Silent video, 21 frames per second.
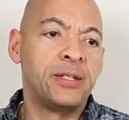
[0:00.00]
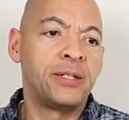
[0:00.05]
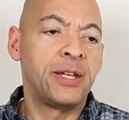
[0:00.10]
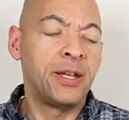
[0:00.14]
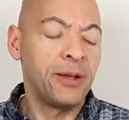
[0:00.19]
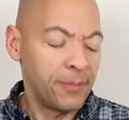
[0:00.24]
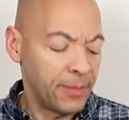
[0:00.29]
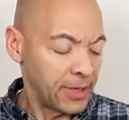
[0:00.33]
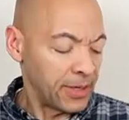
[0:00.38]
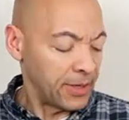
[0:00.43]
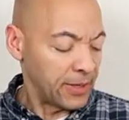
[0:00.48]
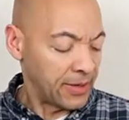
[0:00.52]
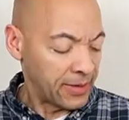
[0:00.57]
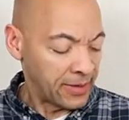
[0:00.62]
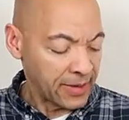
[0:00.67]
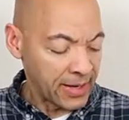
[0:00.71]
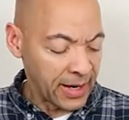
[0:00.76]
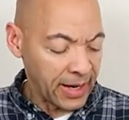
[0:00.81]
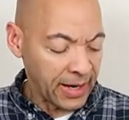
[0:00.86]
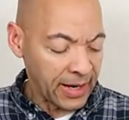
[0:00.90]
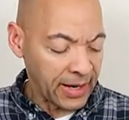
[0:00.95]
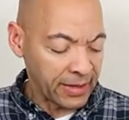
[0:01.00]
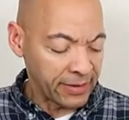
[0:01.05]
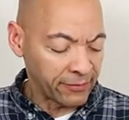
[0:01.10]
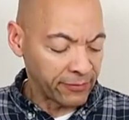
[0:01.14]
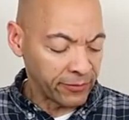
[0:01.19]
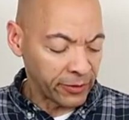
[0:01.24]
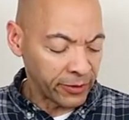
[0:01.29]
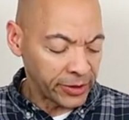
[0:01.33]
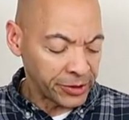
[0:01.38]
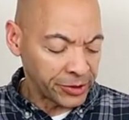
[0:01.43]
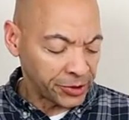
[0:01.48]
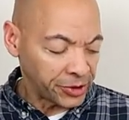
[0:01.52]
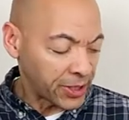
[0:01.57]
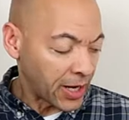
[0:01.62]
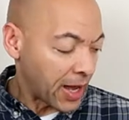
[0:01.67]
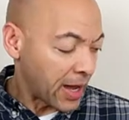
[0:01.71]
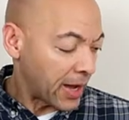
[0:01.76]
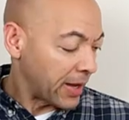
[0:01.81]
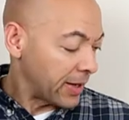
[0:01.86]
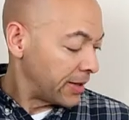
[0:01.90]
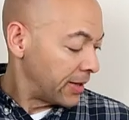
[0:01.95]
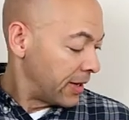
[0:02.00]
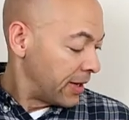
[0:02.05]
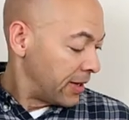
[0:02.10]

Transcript: timid and very shy.